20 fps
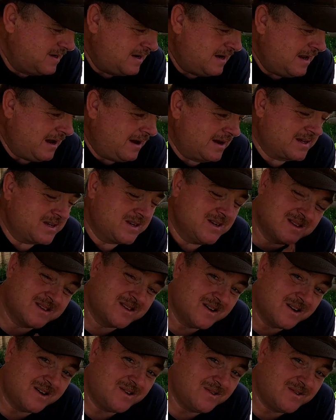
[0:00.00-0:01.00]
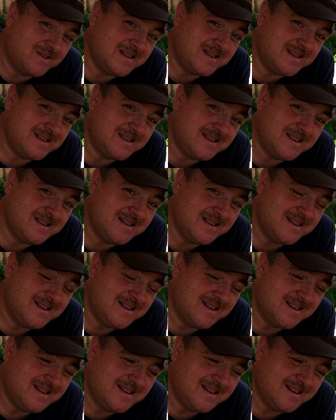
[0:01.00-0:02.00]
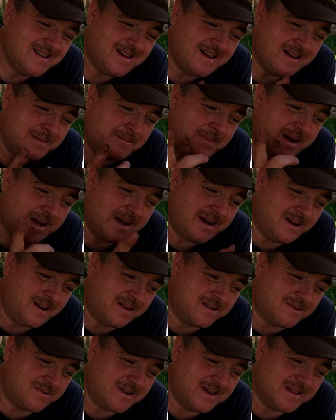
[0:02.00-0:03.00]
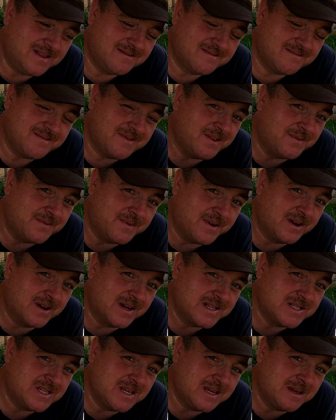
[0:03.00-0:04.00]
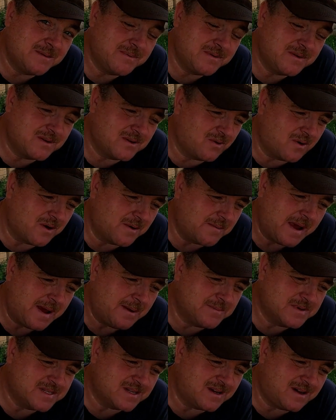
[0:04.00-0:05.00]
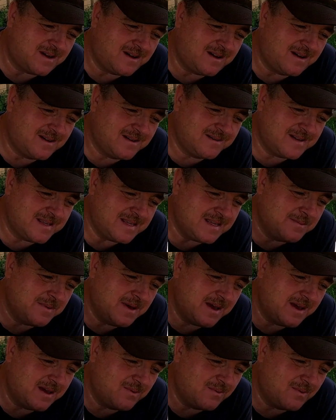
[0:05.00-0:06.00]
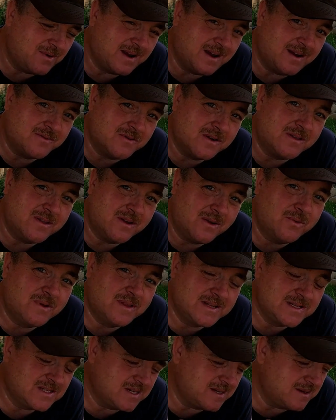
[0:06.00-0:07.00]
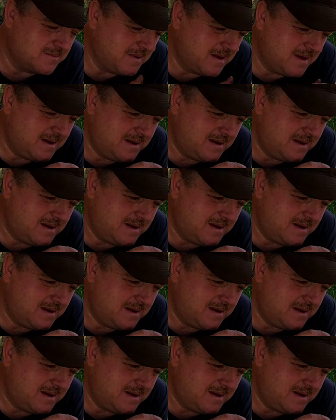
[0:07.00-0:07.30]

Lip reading: Now I could go and buy another one. They're fairly cheap, you know, on Amazon, eBay, whatever. They're really cheap.